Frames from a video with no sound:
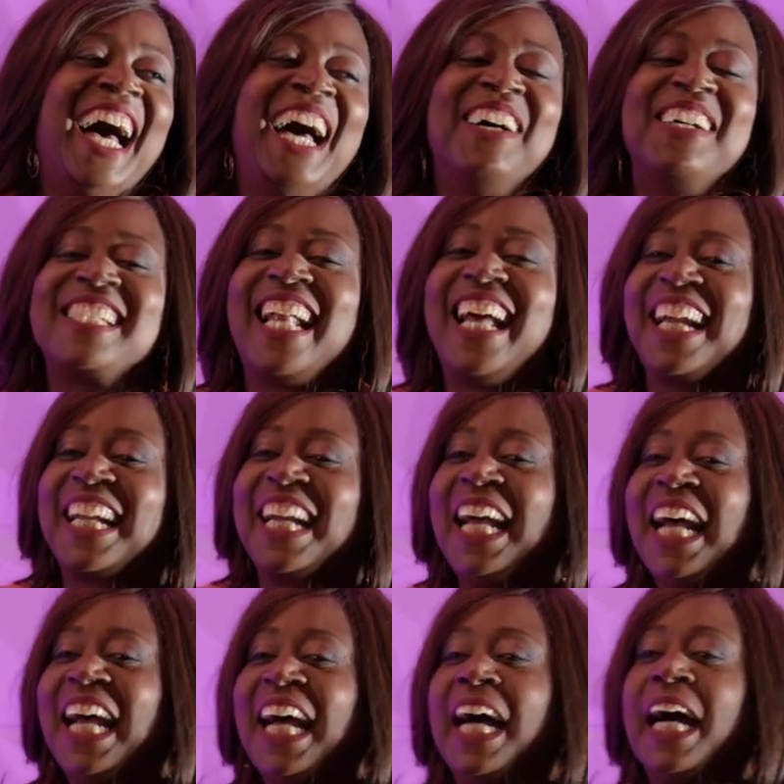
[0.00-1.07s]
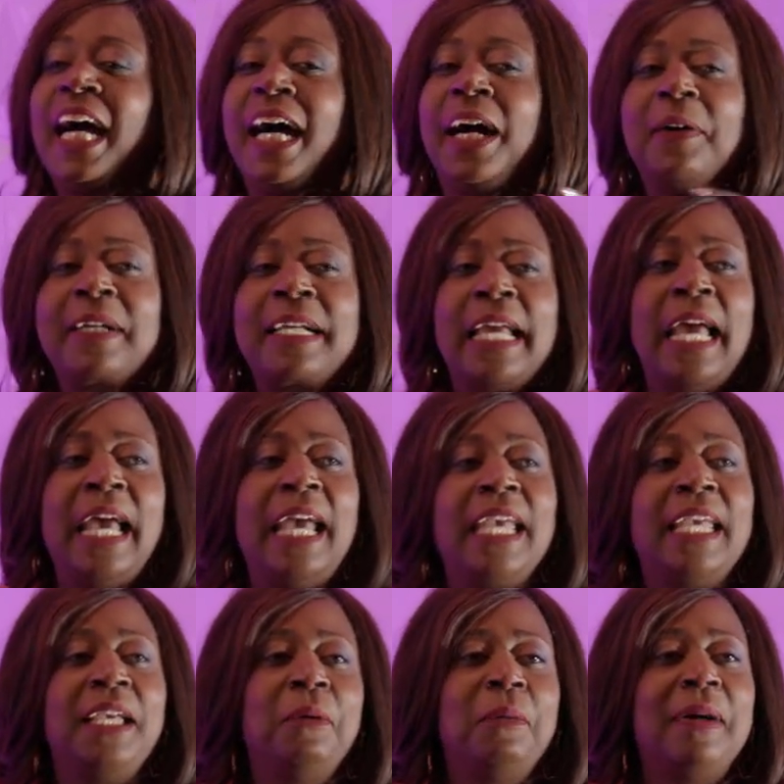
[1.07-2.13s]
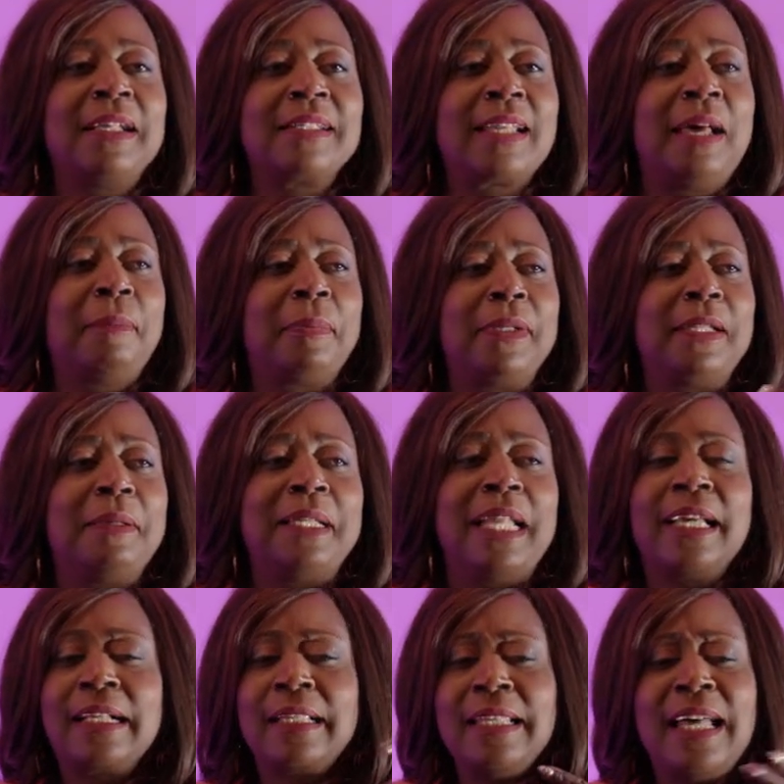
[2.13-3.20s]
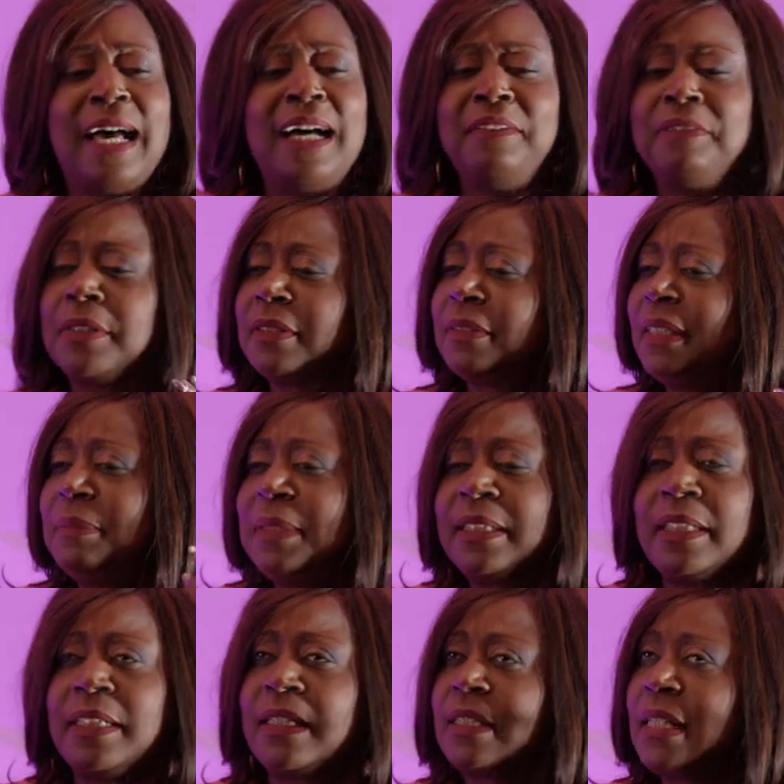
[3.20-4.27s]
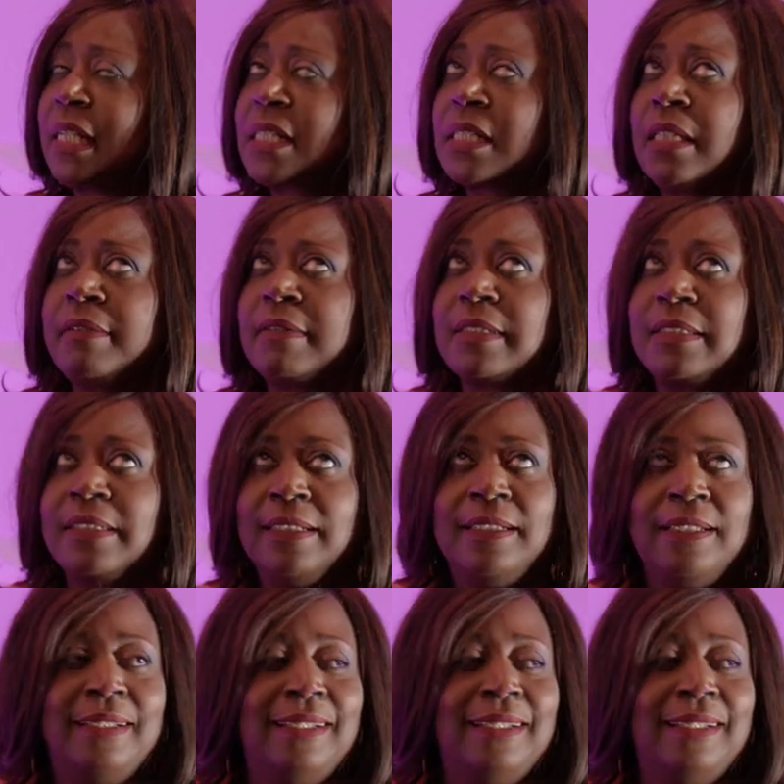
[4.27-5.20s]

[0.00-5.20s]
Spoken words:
I was like, "Okay, what's happened?" I'm like, "Lava." I've been thinking, like, seriously.